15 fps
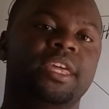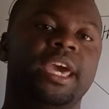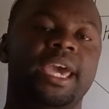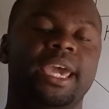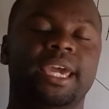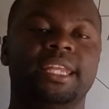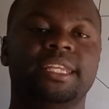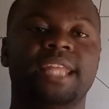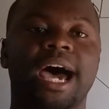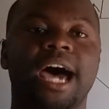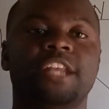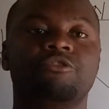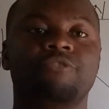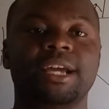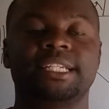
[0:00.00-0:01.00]
a
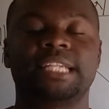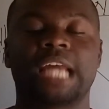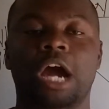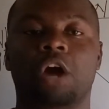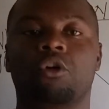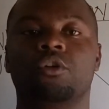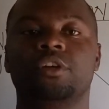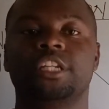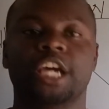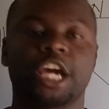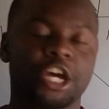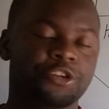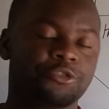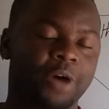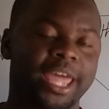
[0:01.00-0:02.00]
non-right-angled
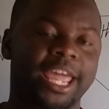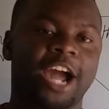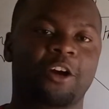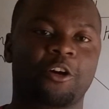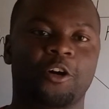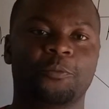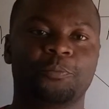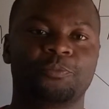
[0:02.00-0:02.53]
triangle.